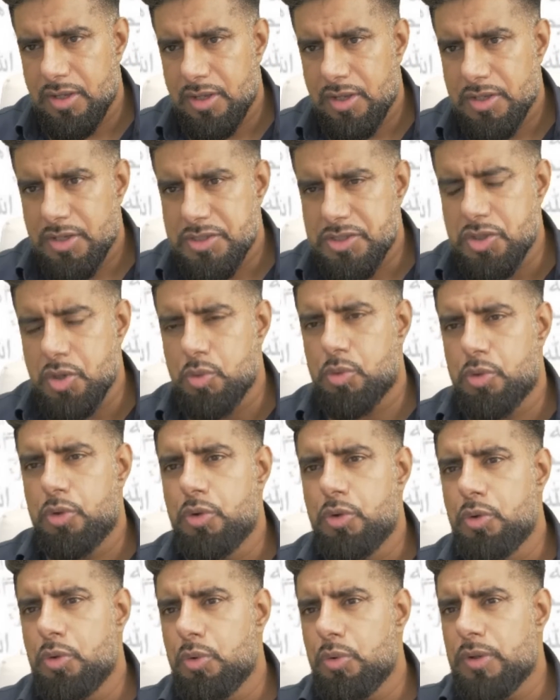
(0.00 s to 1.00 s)
So
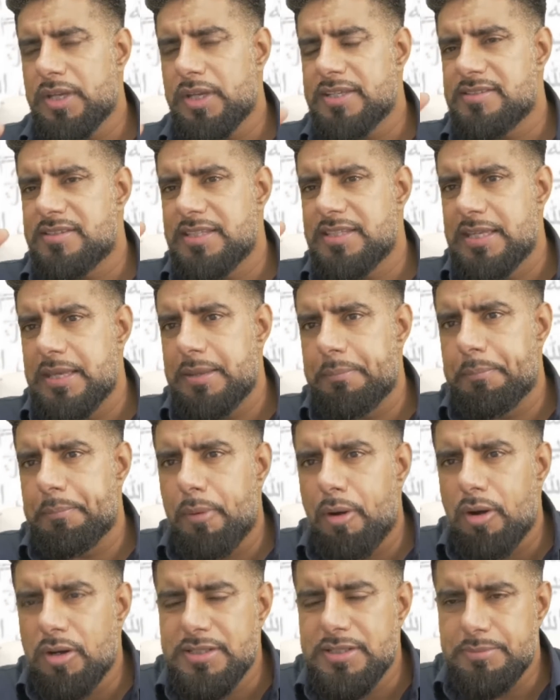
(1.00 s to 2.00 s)
who is the
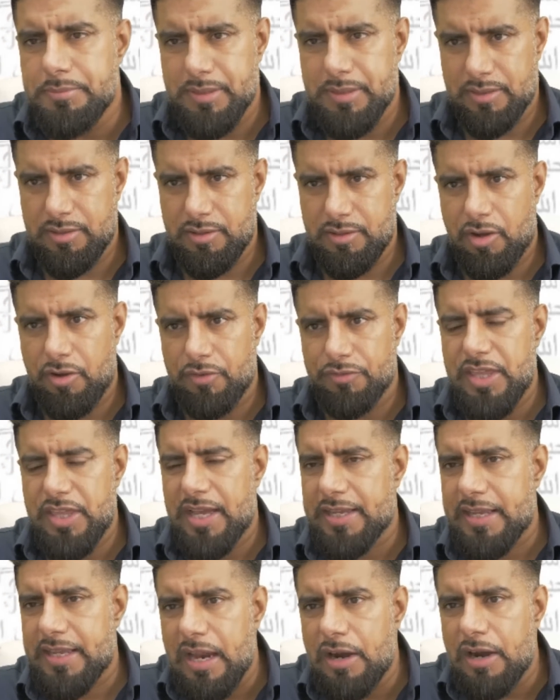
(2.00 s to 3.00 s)
embodiment of
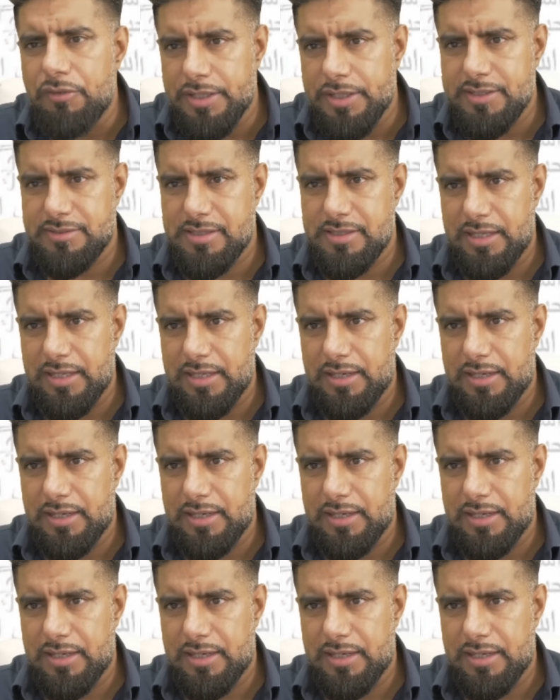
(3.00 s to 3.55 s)
that character